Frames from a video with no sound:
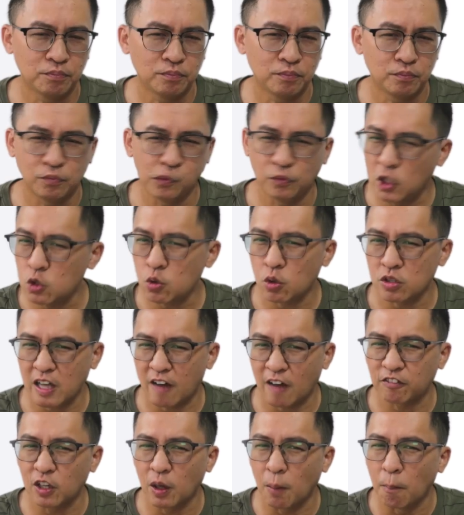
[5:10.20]
This was
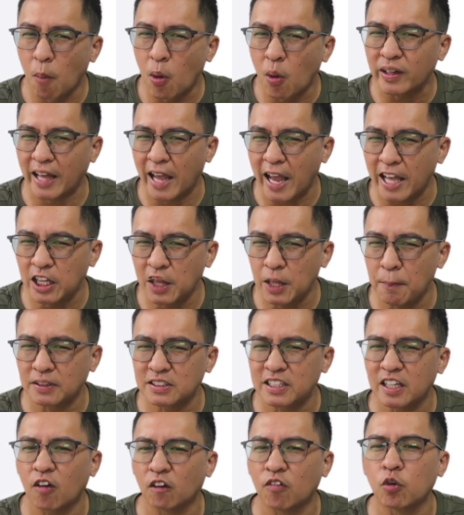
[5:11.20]
after more than
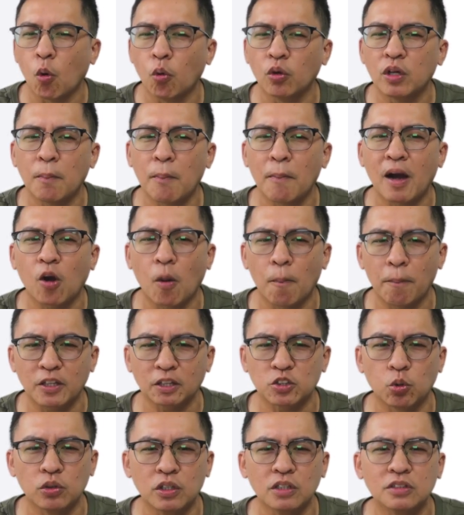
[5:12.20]
80% of Golden Mile Complex
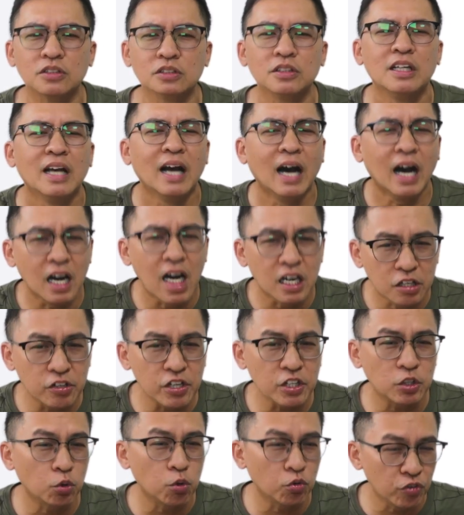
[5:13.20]
owners agreed
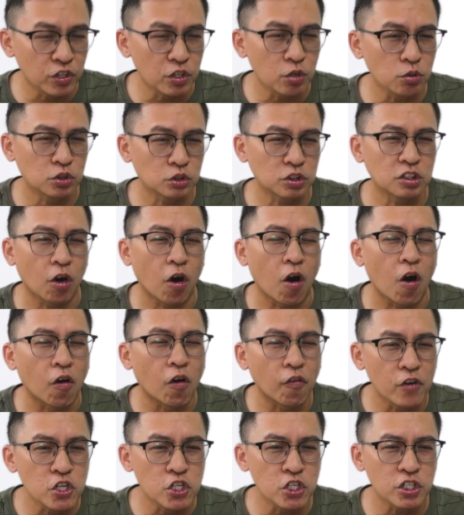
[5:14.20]
to reduce the
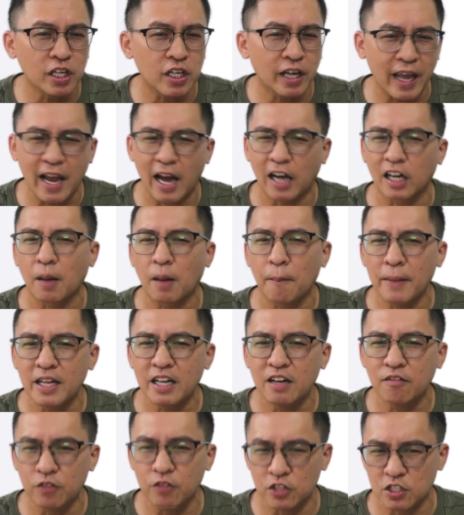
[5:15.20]
original 800
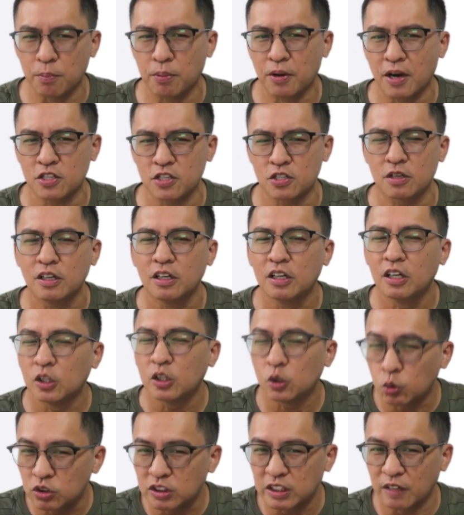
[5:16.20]
million reserve price to
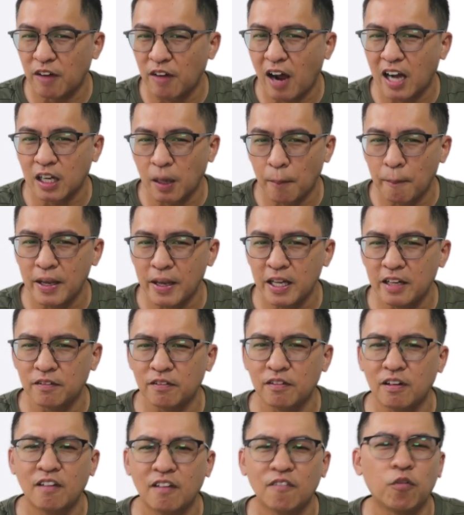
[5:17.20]
700 million
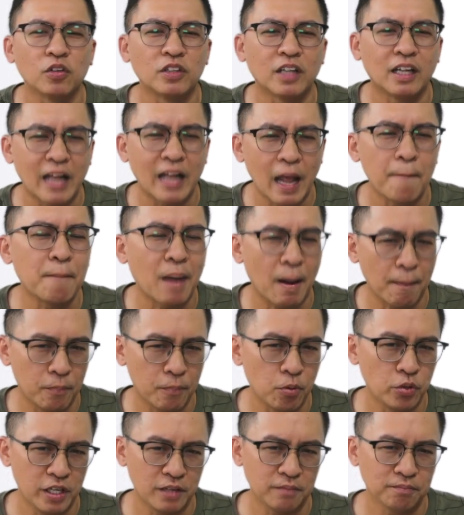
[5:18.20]
for the landmark building.